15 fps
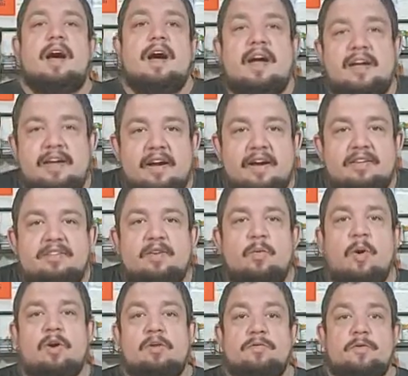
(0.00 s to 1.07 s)
Hi guys,
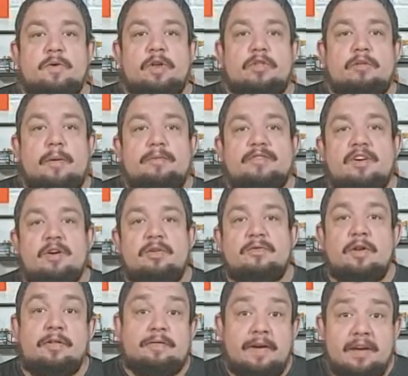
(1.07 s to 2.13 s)
welcome to another episode of
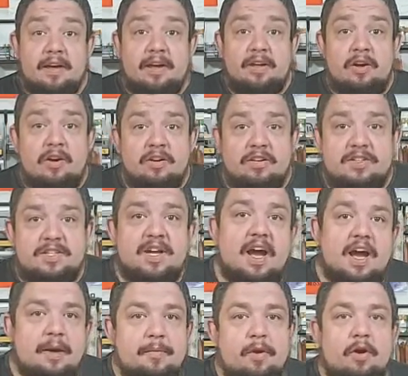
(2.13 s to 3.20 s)
Another Fat Guy Cooks.
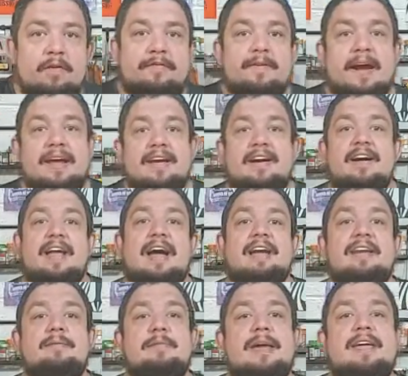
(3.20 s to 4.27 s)
I'm your fat guy,
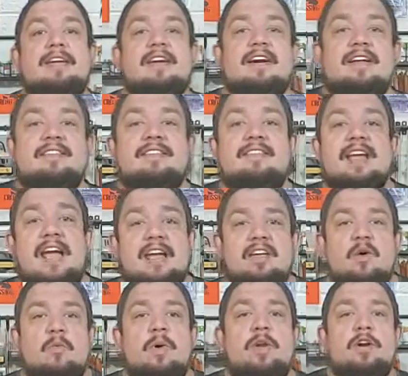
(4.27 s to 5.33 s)
Andy Baker, and
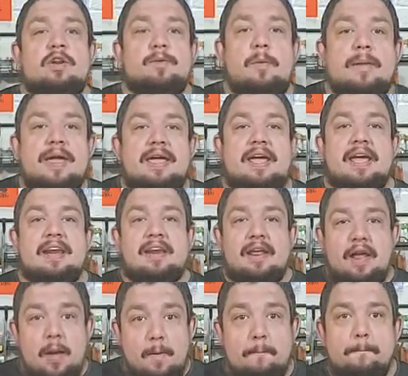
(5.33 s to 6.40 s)
today we are going to be making
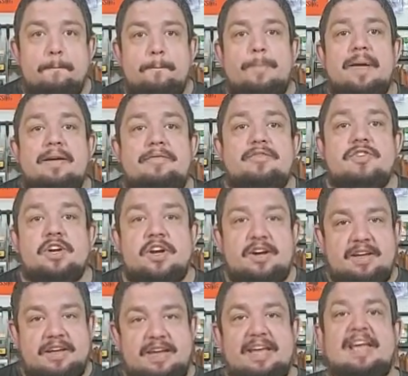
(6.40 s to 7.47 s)
beef
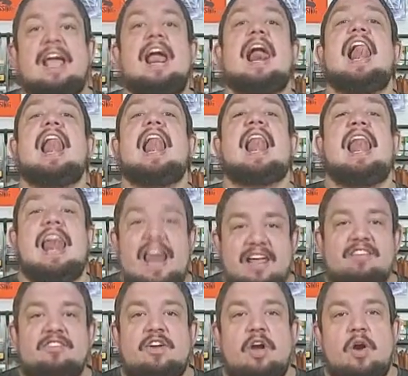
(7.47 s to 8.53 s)
jerky.
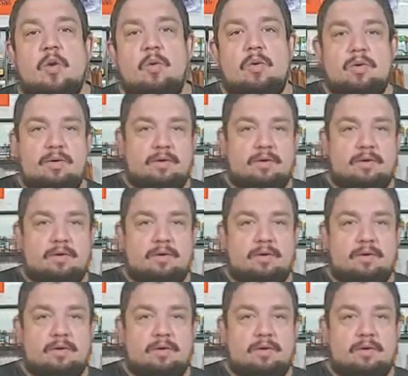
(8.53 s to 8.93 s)
Let's go.